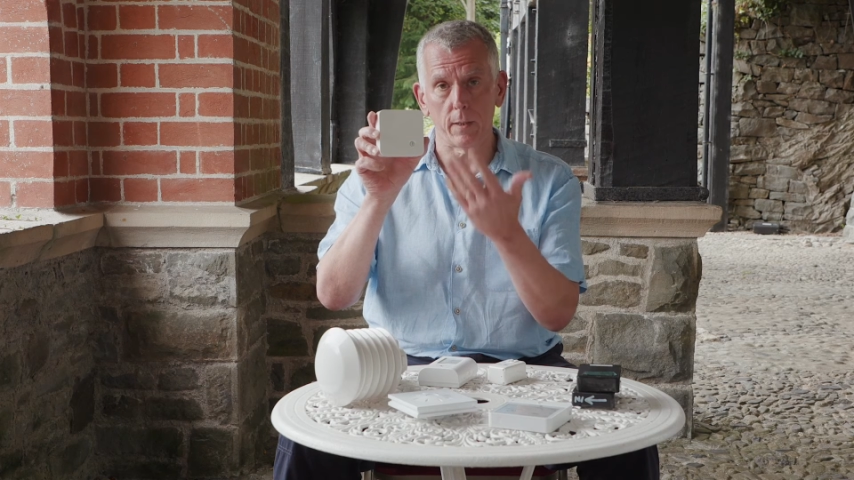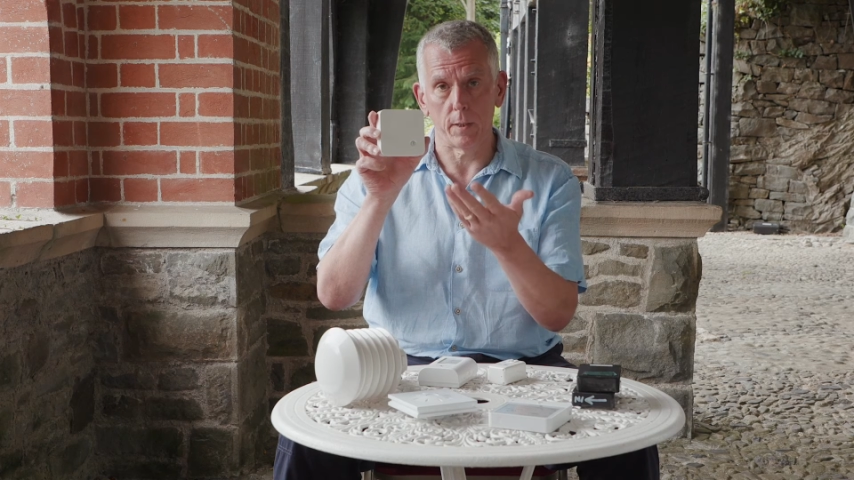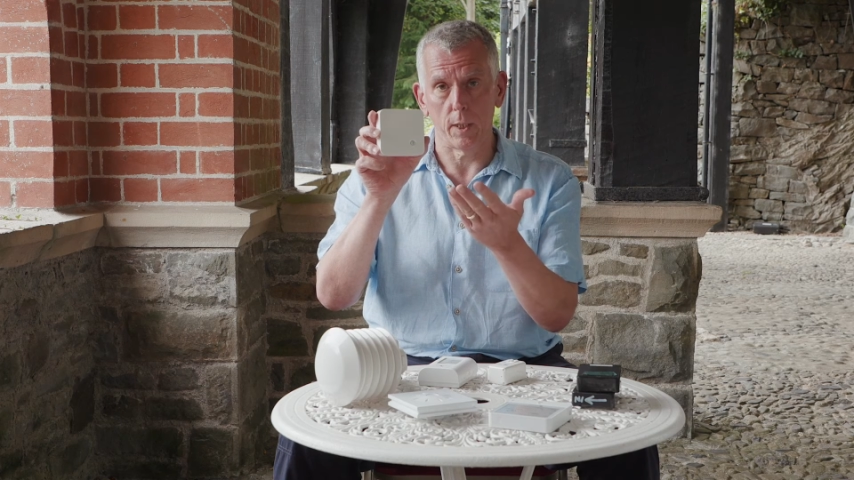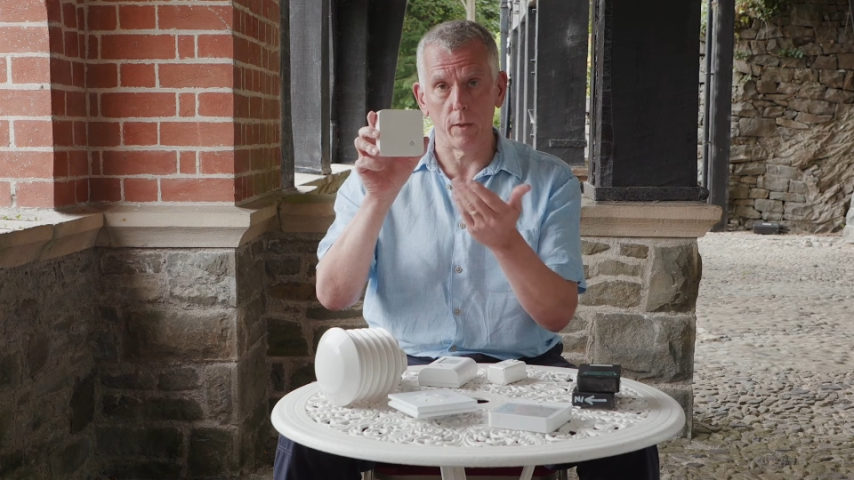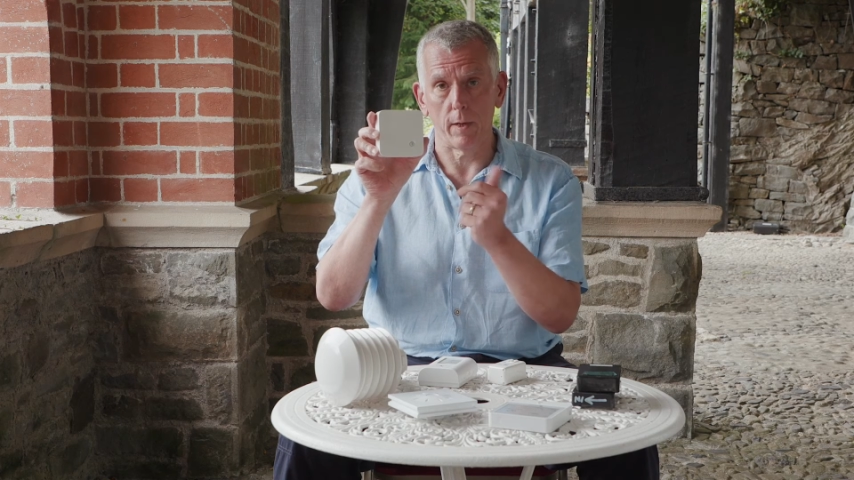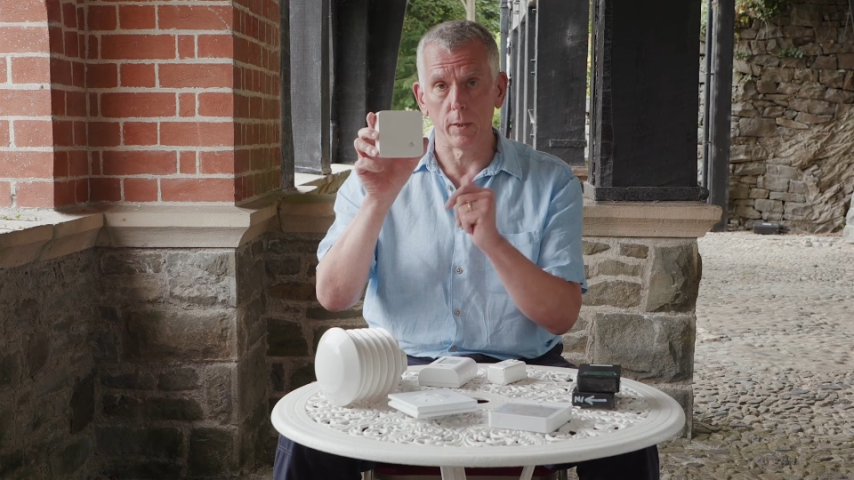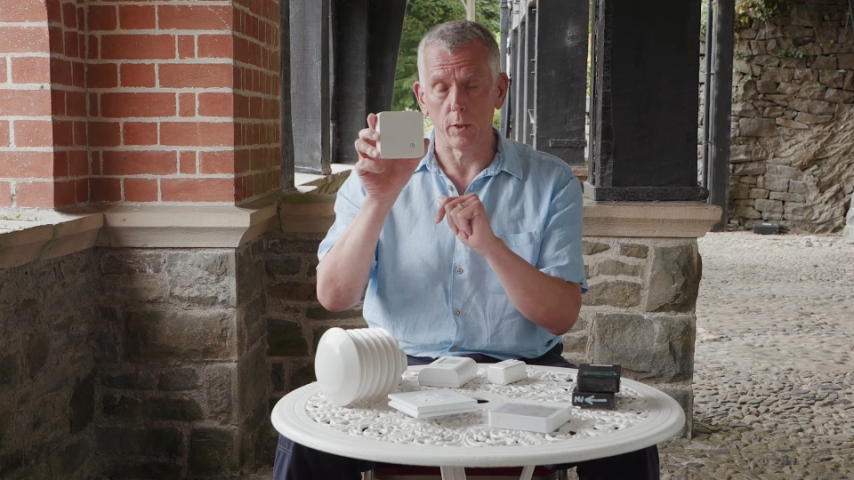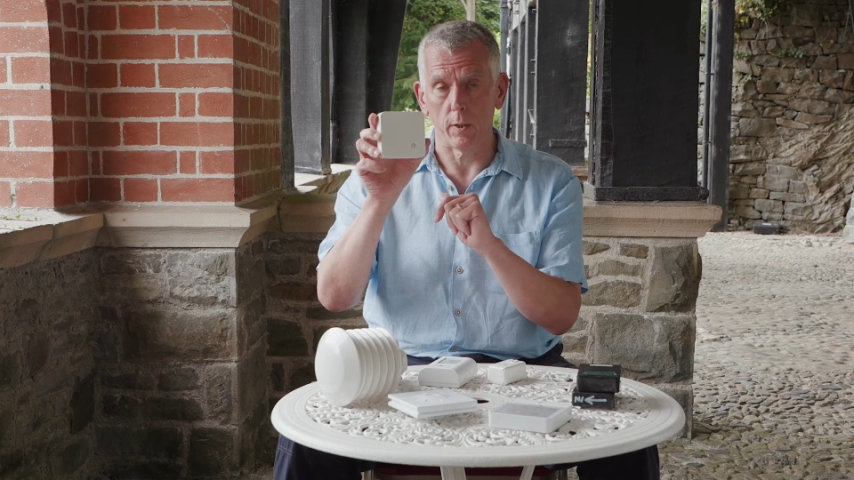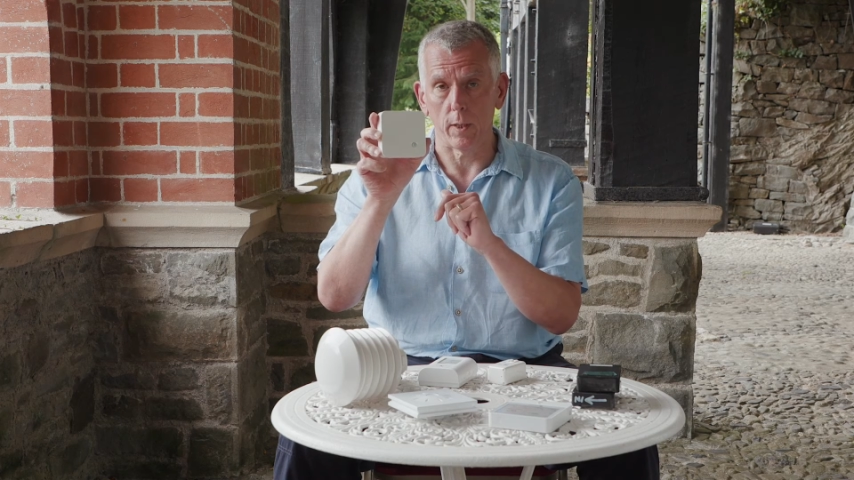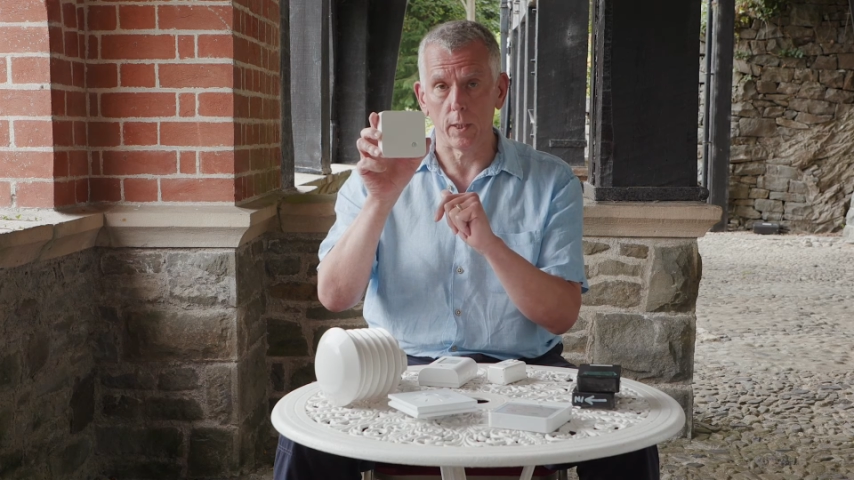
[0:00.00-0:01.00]
deteriorate
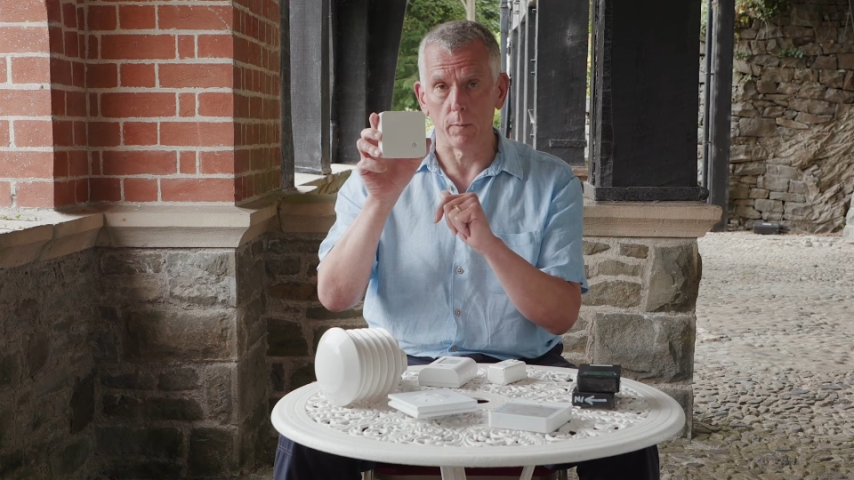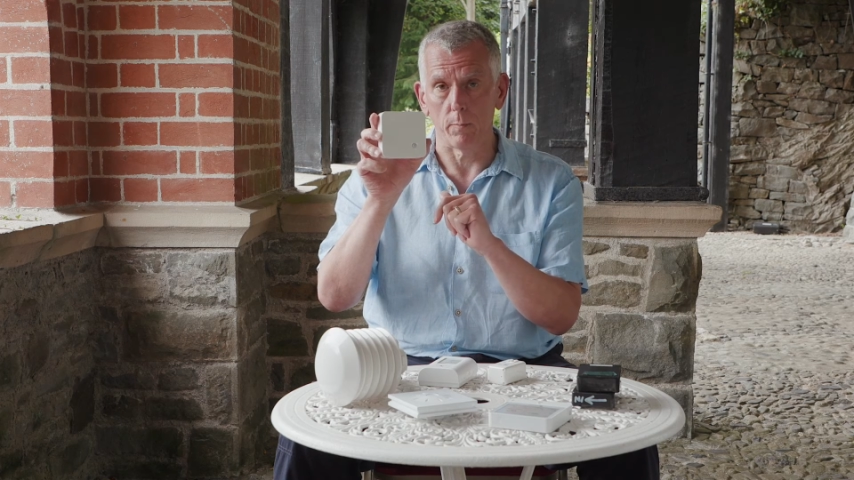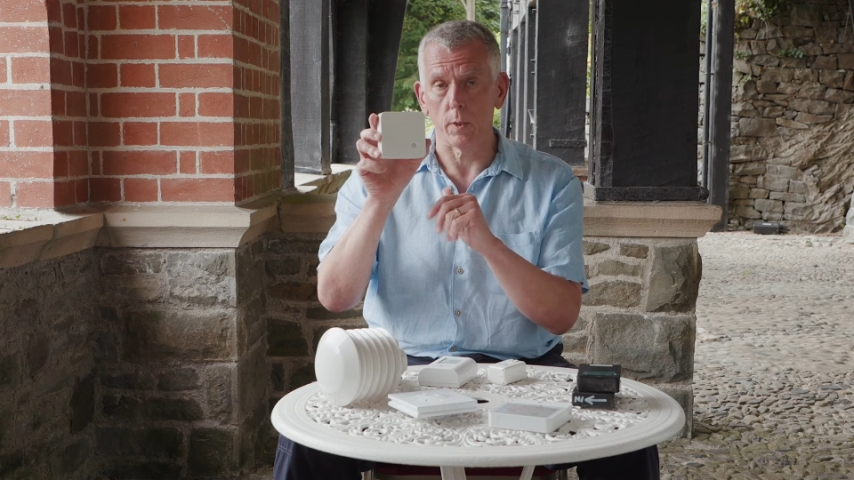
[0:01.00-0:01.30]
certain items.